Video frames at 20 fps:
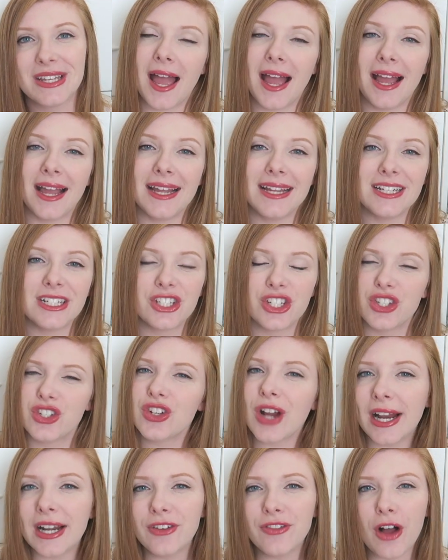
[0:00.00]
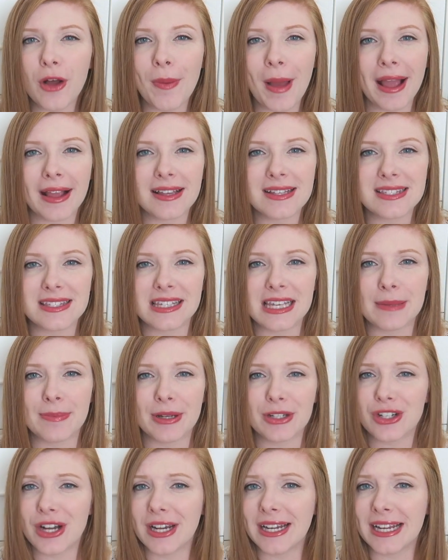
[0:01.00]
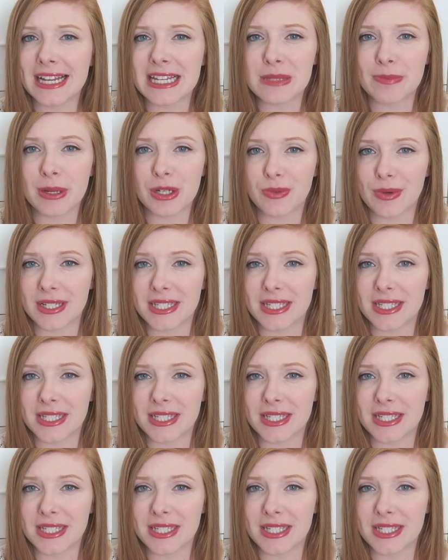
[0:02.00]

I just tried to fall back asleep. I tried to get as much